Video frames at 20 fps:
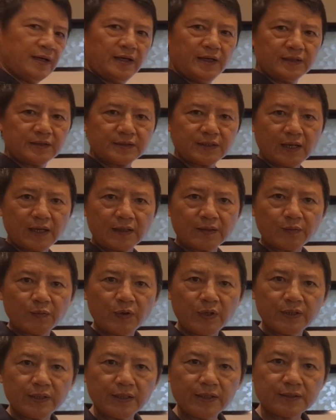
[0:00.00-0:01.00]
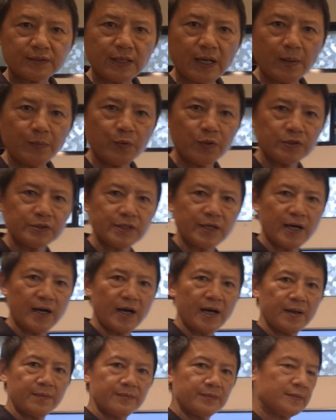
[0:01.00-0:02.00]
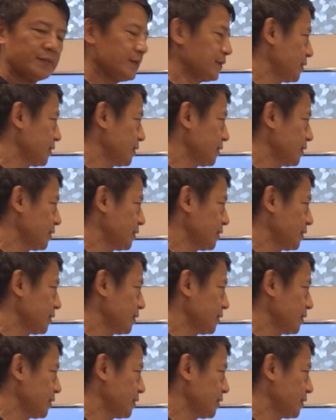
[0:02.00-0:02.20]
is that when it's upward time,